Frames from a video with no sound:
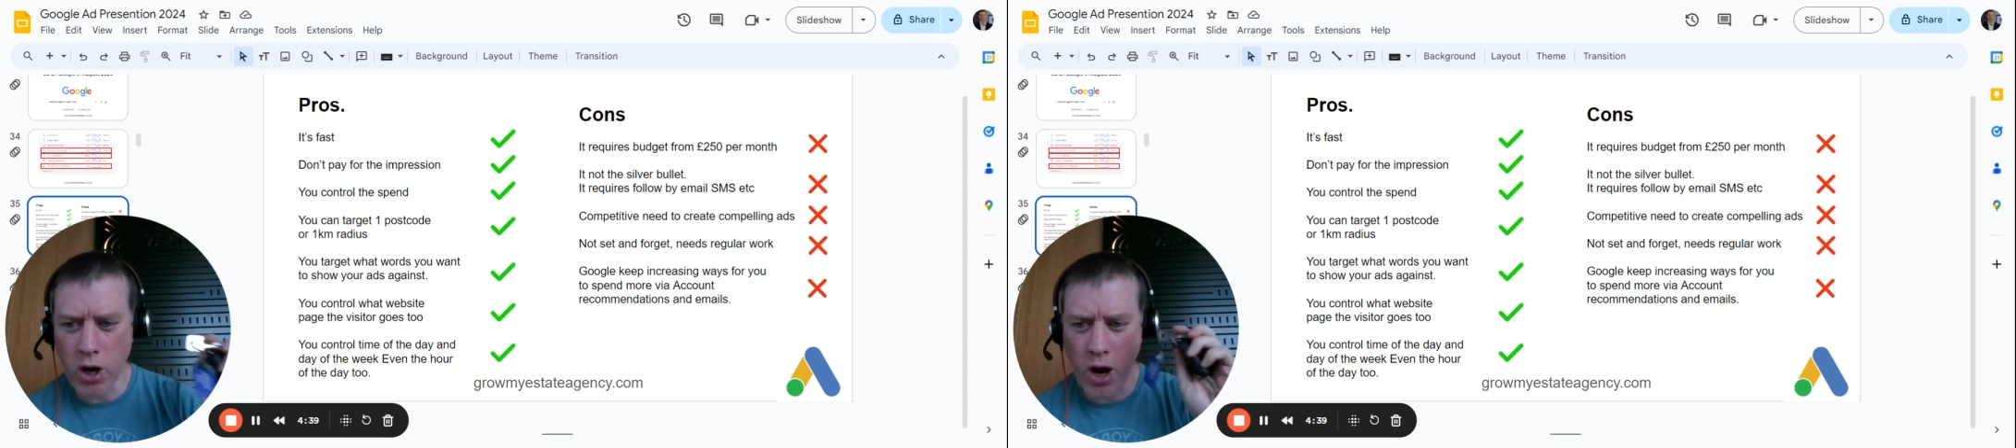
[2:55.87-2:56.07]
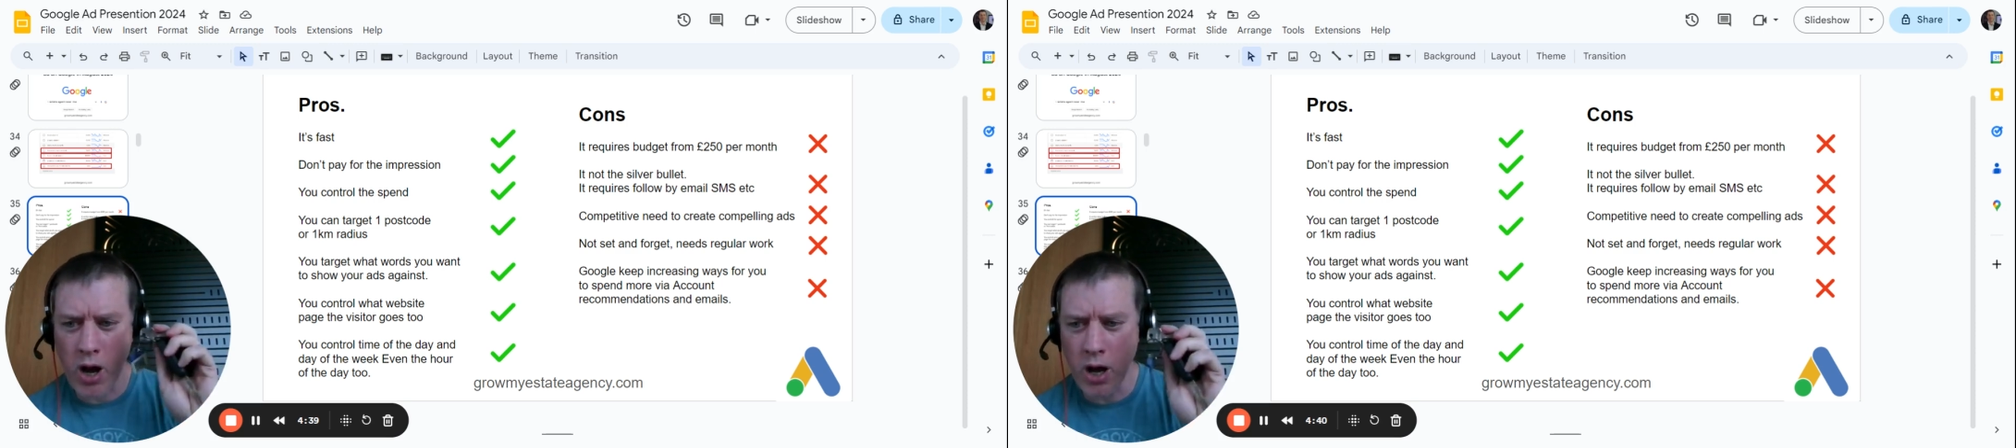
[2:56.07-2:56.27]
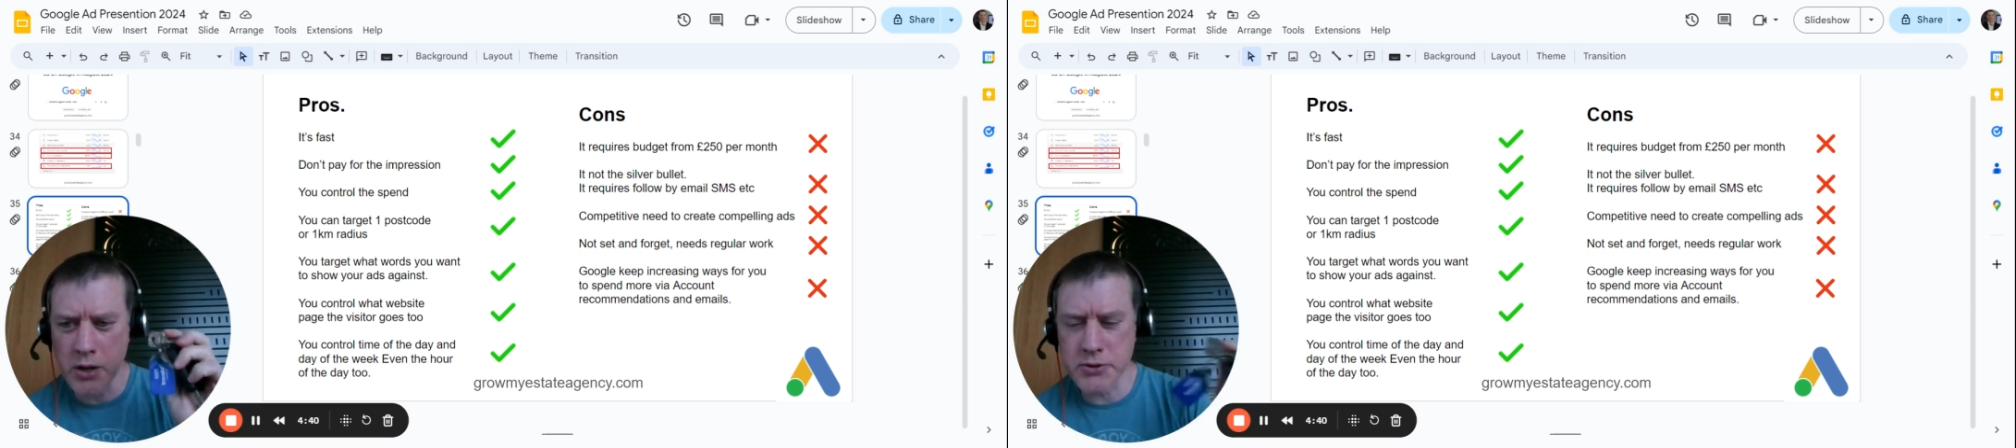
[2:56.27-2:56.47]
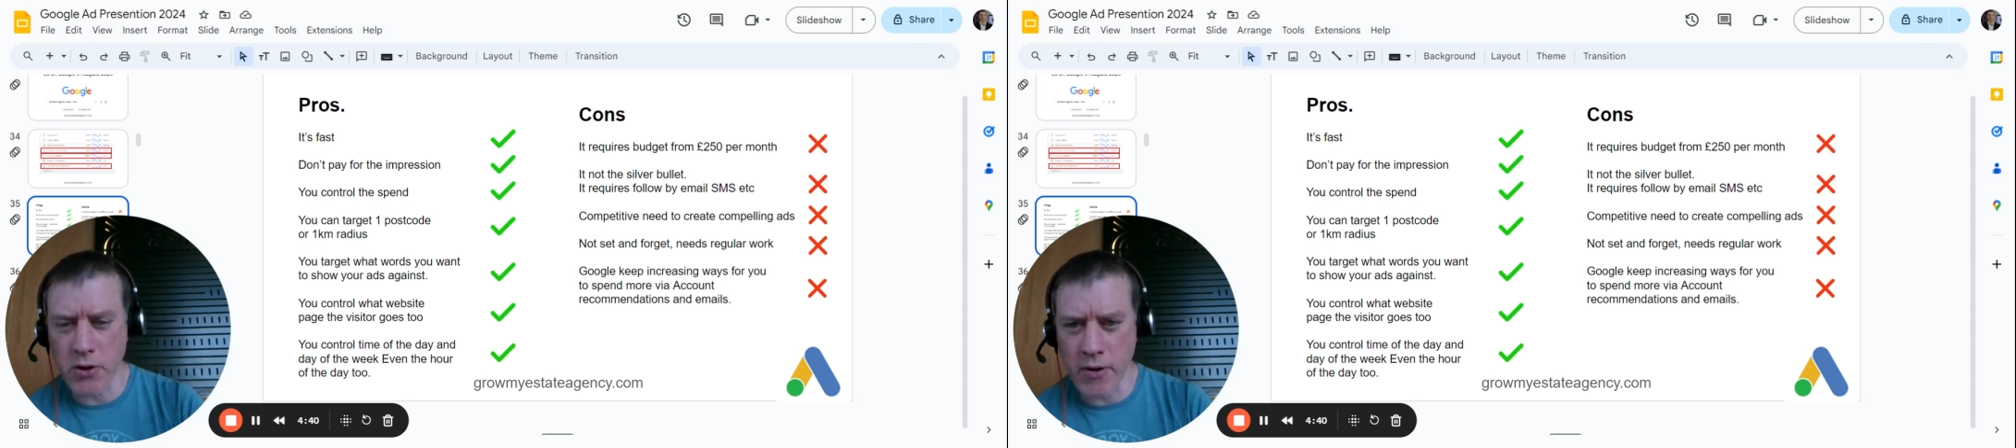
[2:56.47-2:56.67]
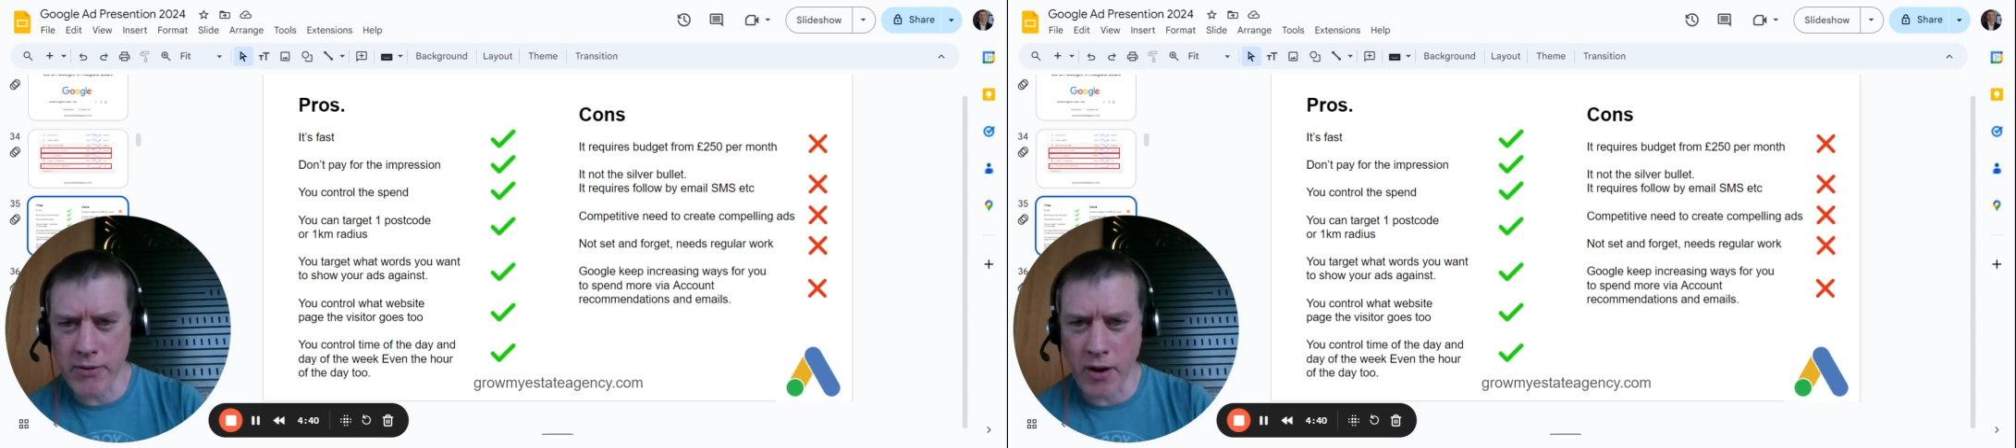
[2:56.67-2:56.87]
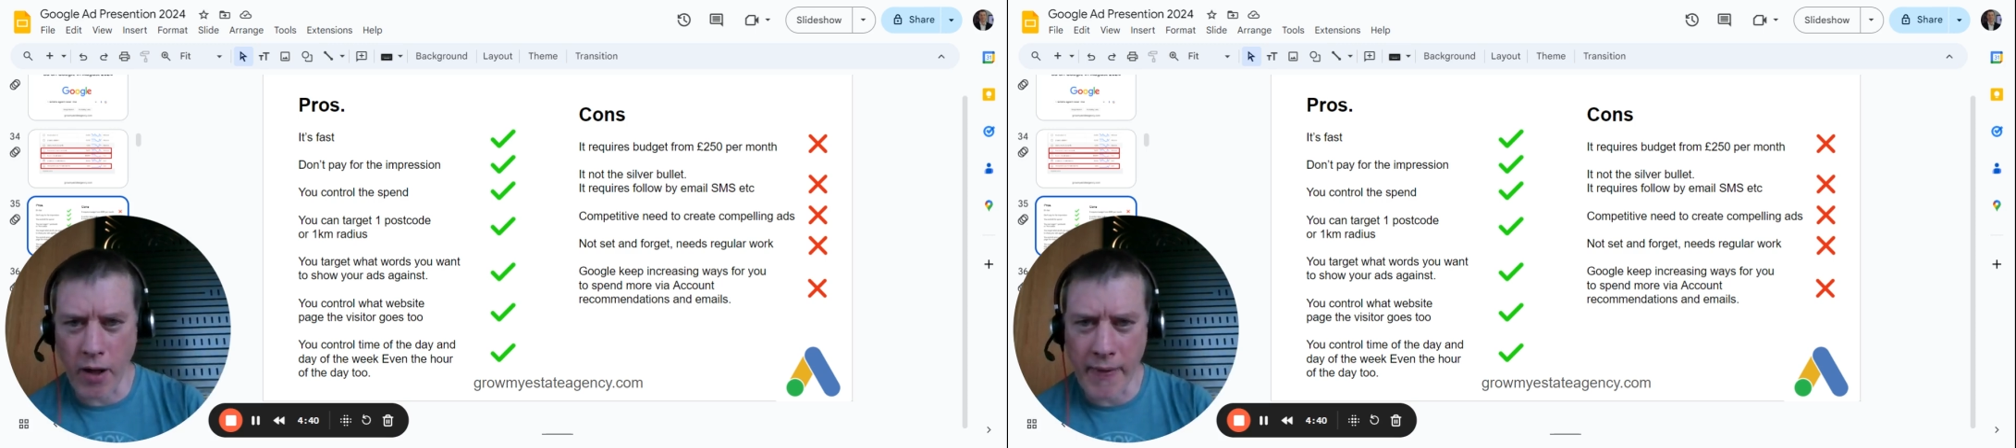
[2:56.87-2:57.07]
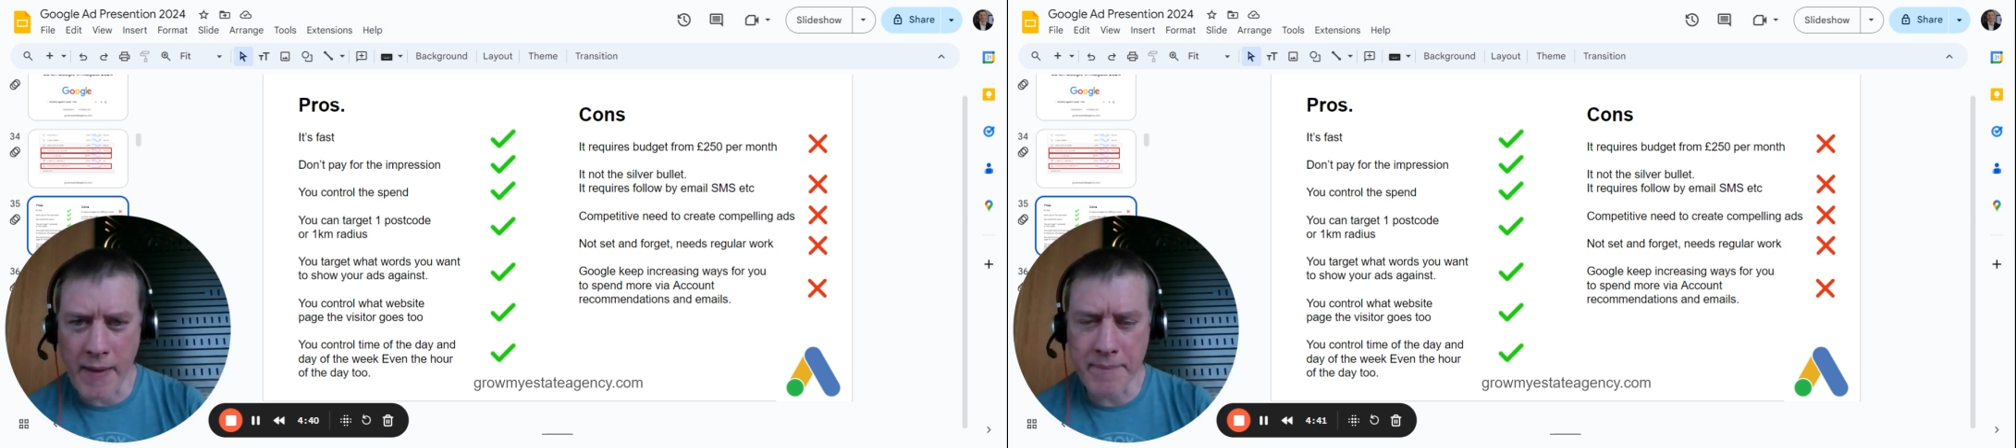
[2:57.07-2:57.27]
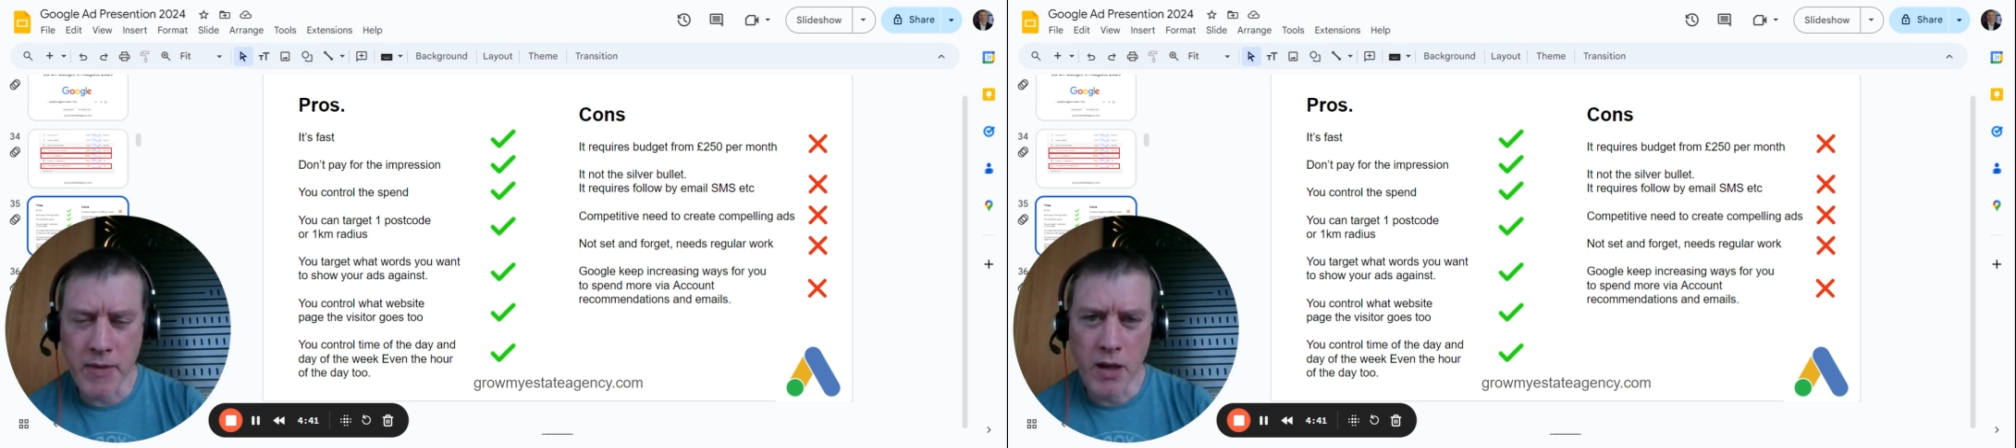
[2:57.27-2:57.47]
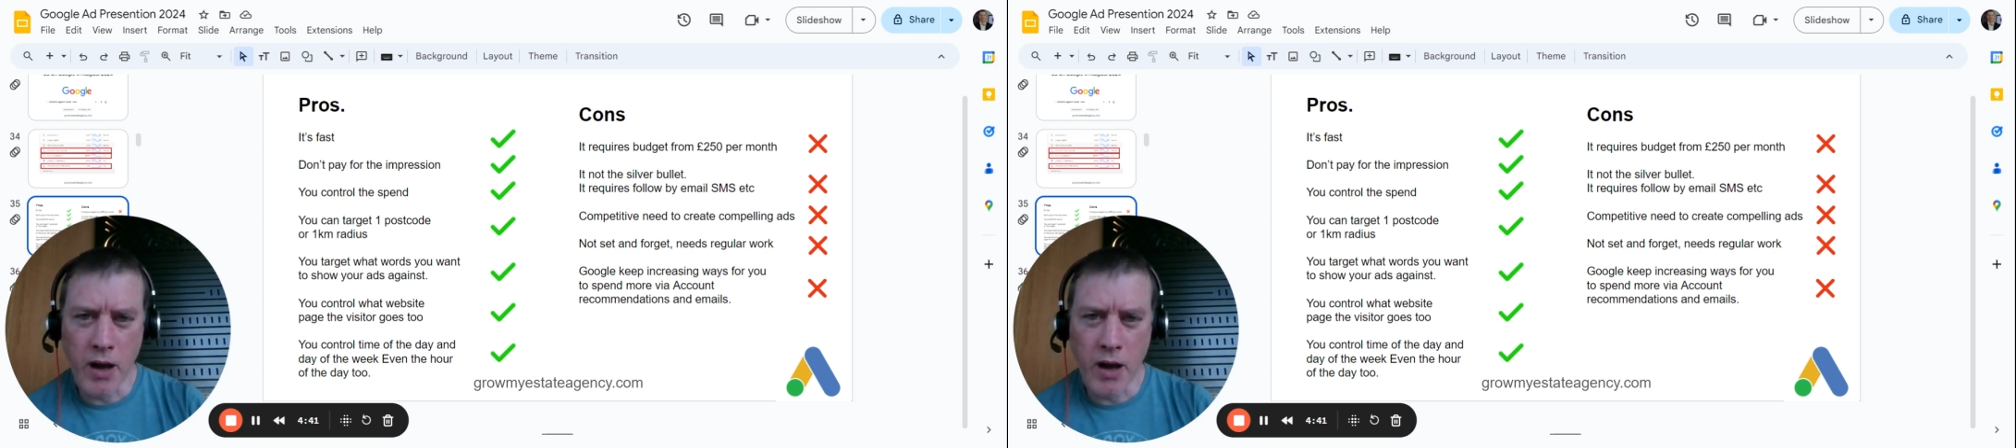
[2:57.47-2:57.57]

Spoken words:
cars or anything like that.